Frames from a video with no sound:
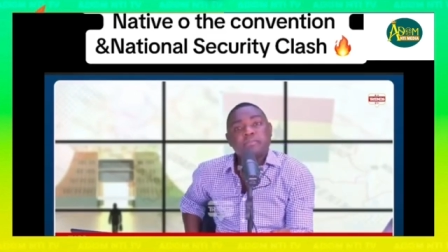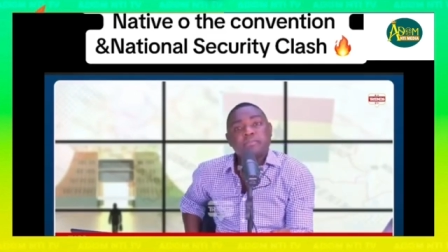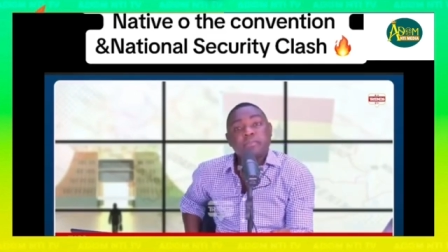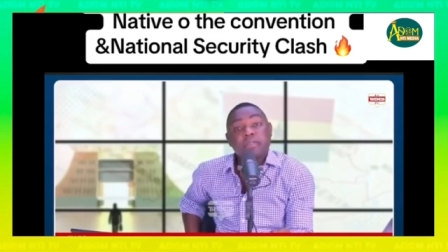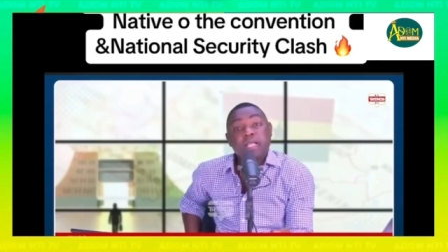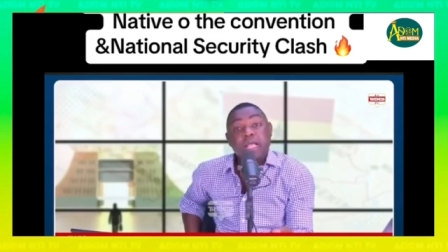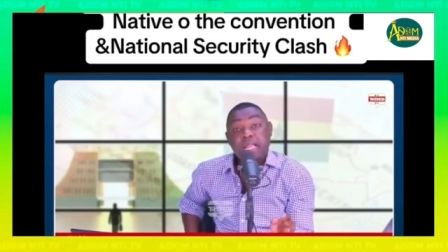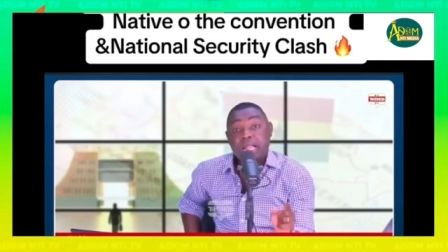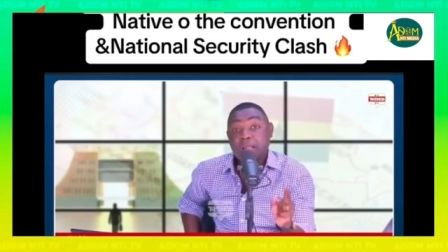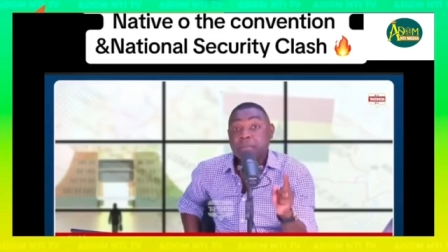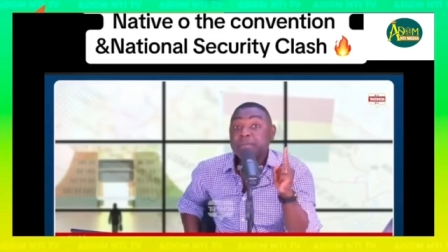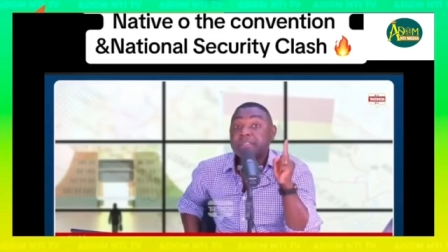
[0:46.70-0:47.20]

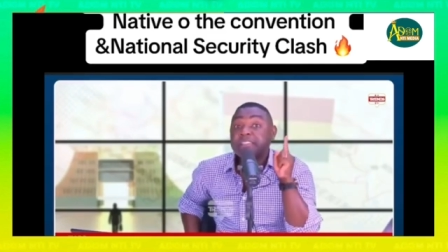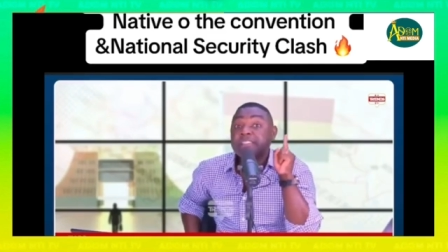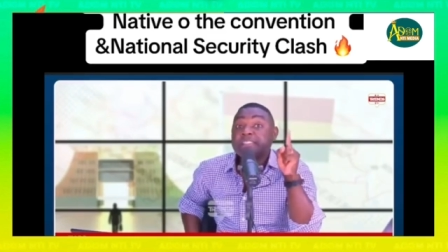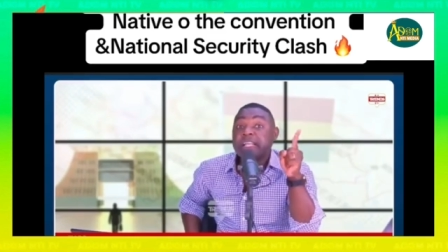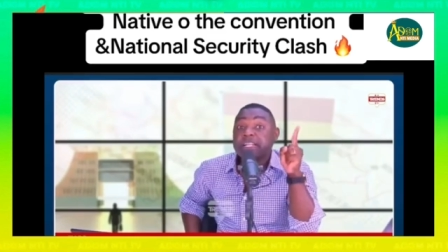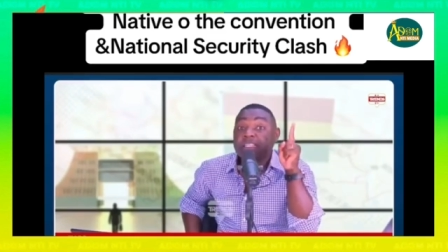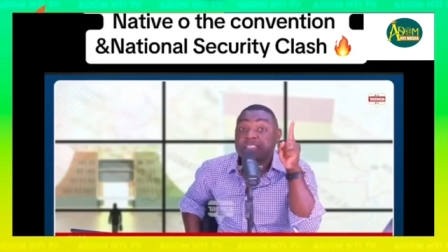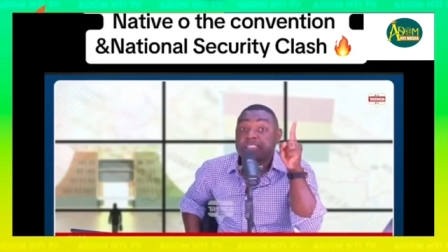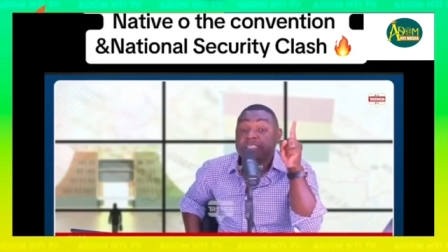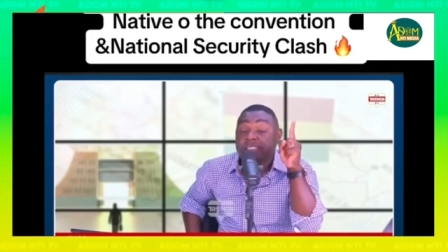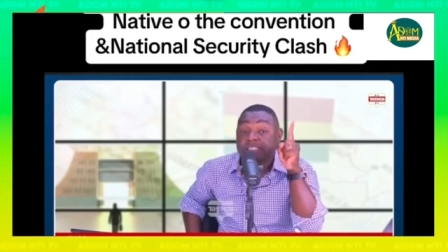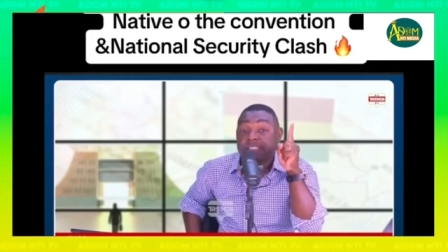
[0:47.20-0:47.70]
Let me
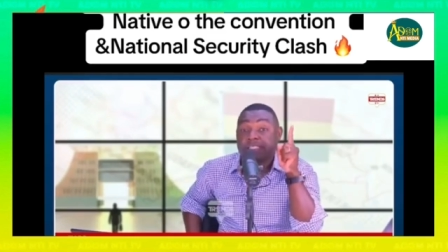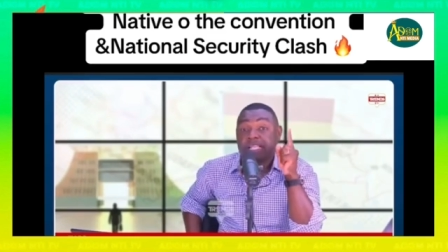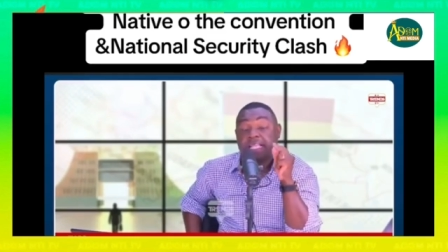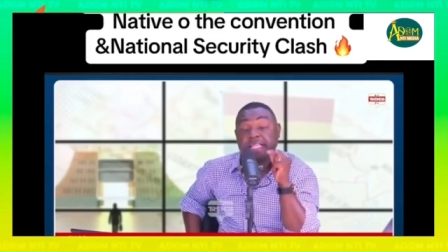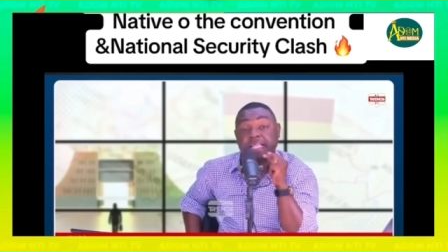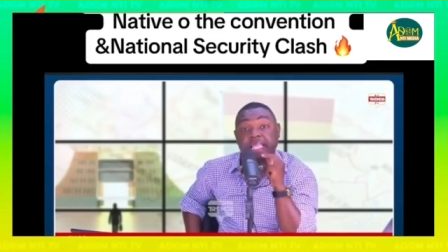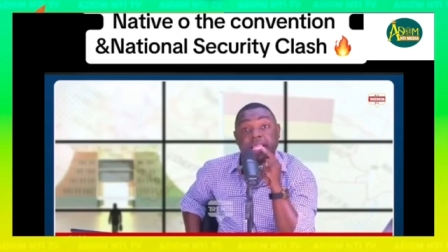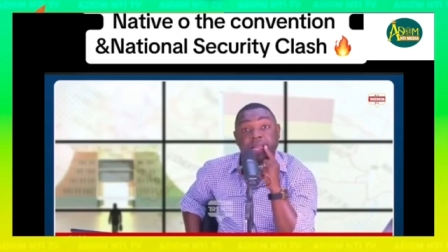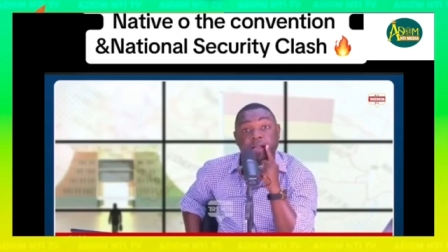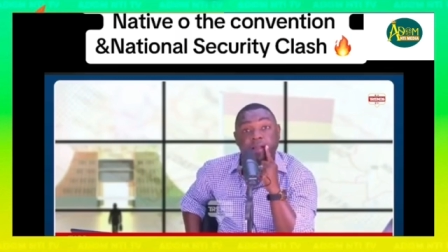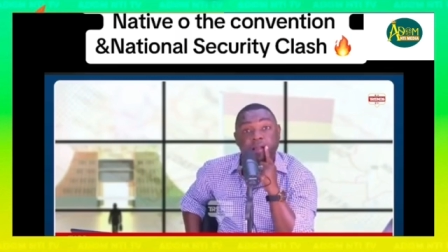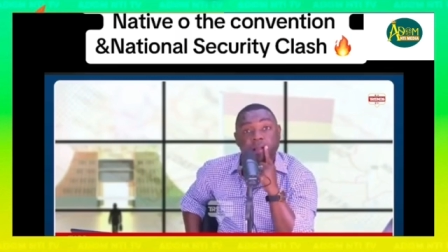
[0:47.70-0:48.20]
state this
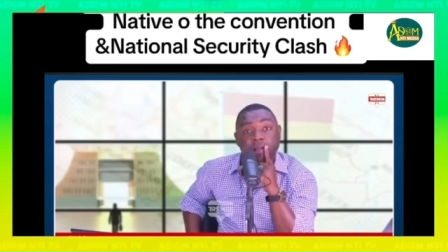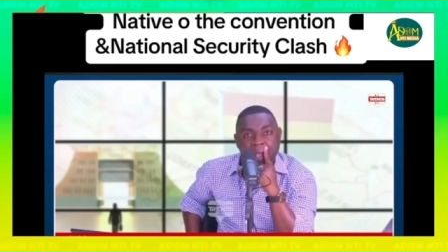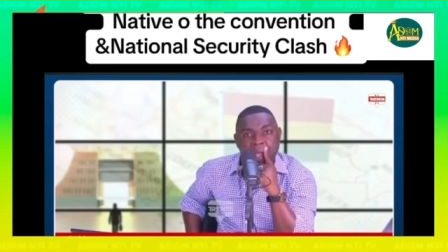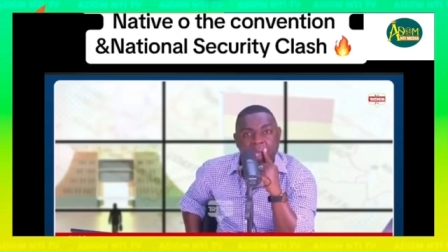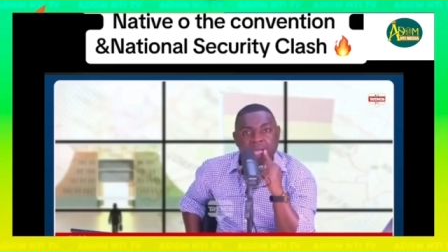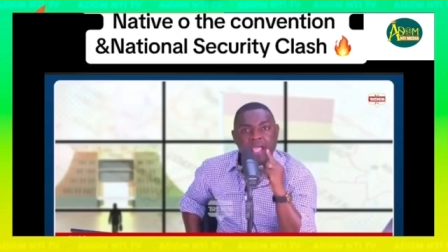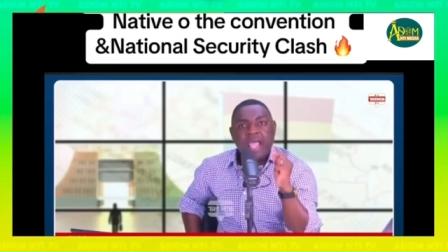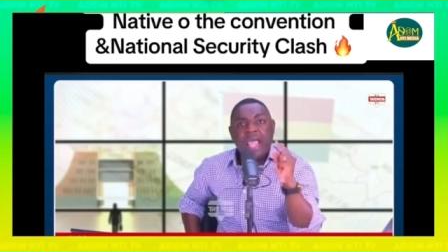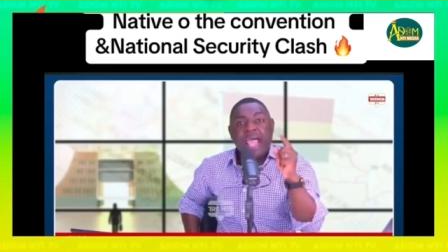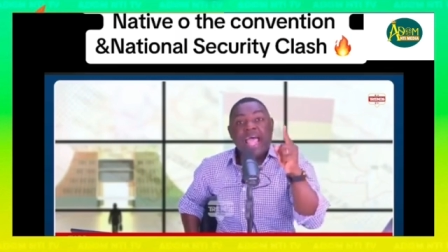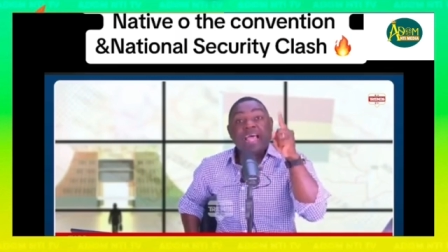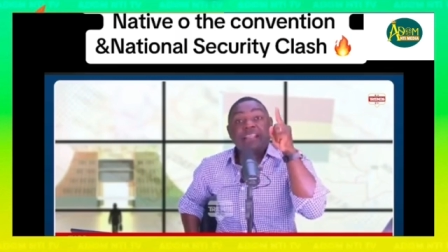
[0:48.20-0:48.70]
again.
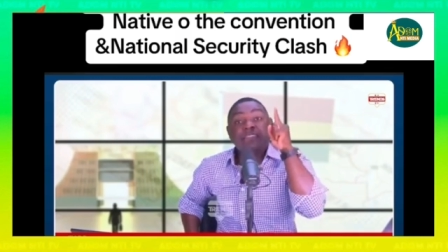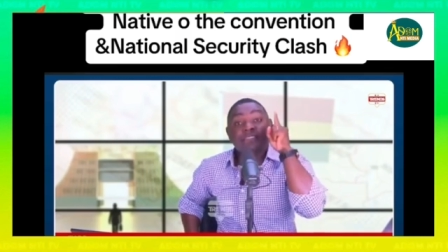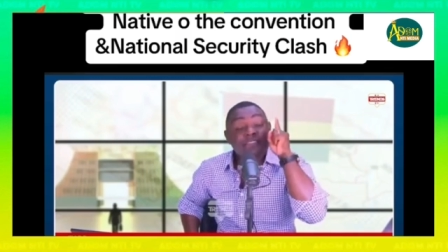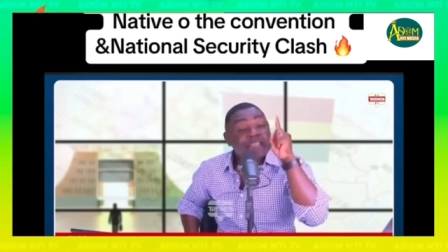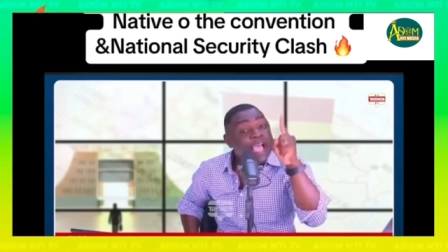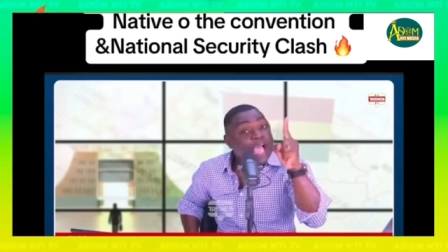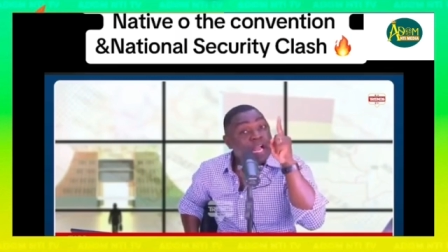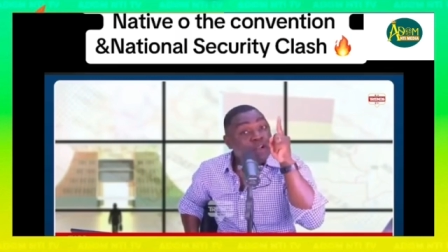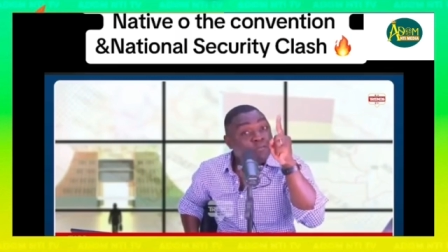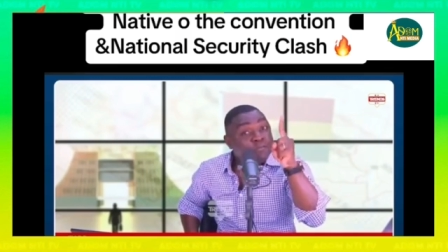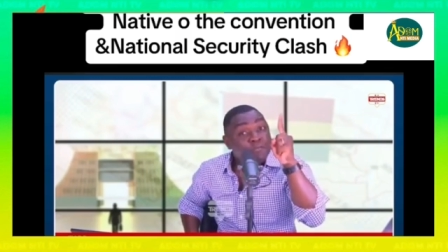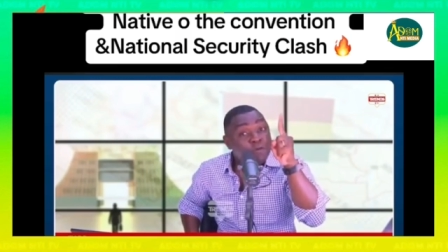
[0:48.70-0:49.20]
A
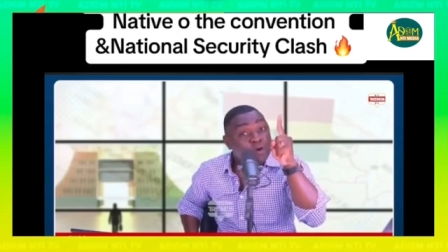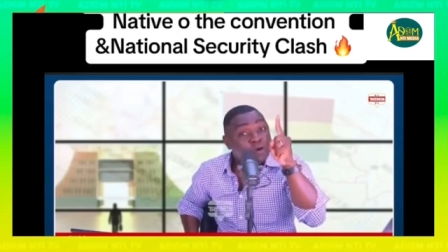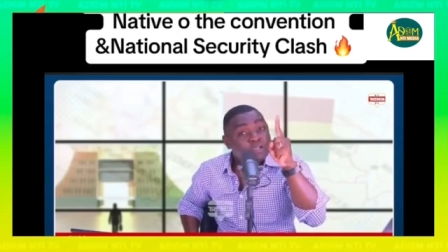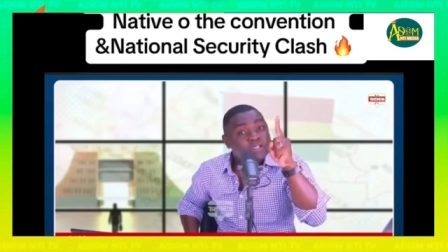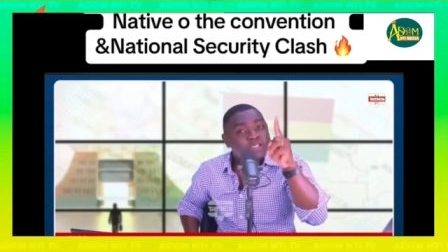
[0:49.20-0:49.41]
third force